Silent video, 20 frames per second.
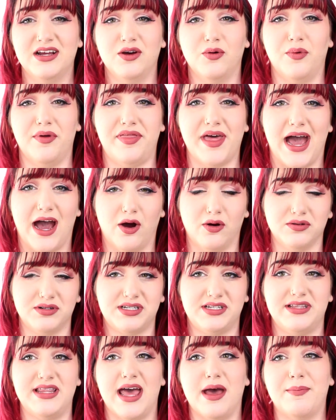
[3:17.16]

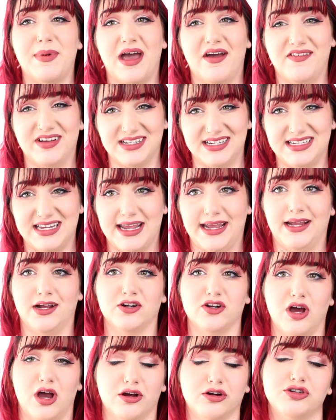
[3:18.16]
without them having to take your
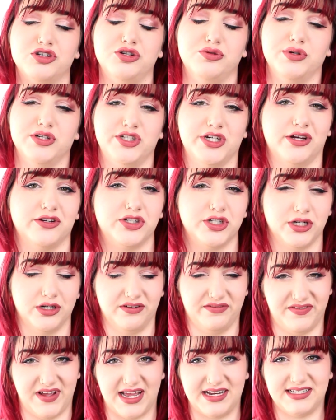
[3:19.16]
dog to a shelter
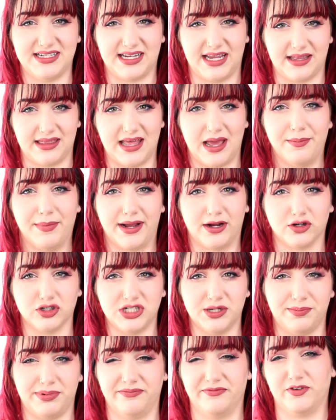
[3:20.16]
or vet to get that
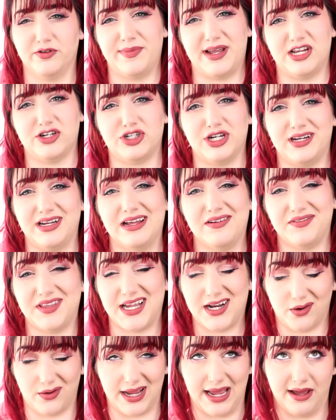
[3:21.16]
microchip information if they
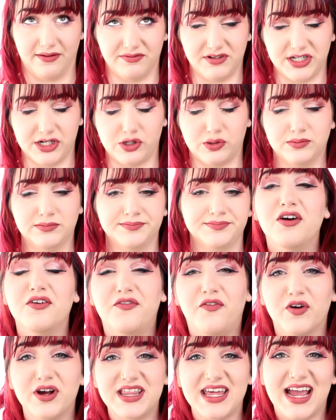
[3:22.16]
don't have to.
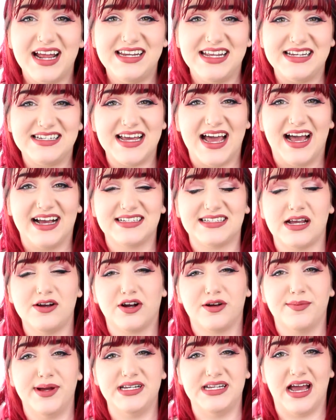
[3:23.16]
For the ID tags, I
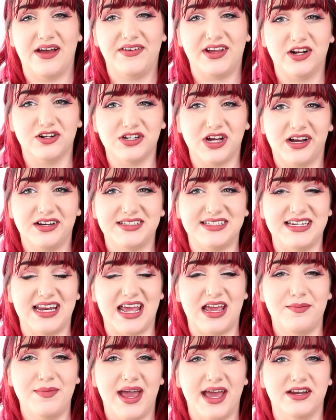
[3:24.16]
recommend having your dog's
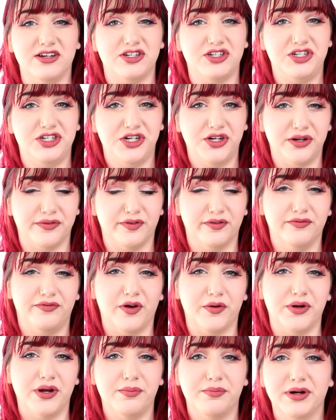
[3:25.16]
name and 2 different
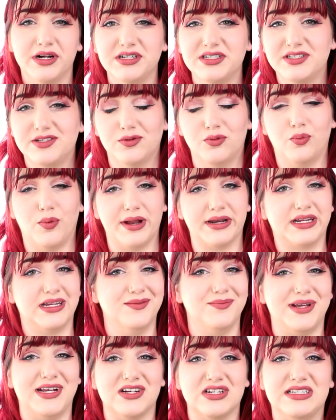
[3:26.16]
phone numbers. One
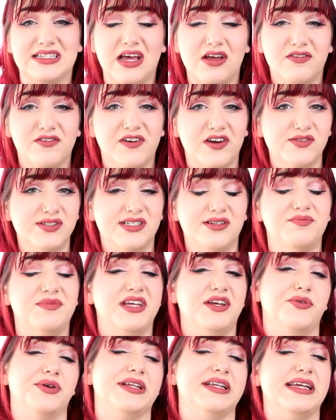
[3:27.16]
can be your cell phone,
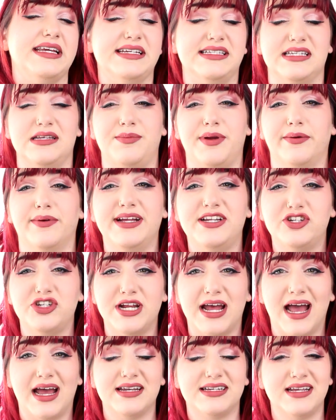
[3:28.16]
something you can easily be reached
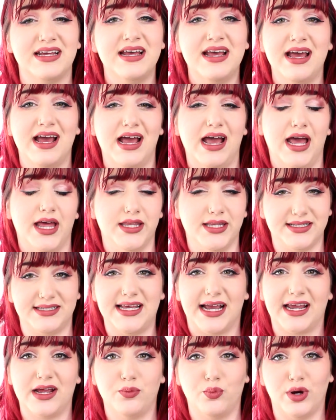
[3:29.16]
at, and the
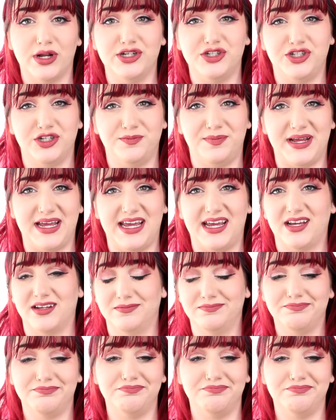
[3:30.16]
second one should be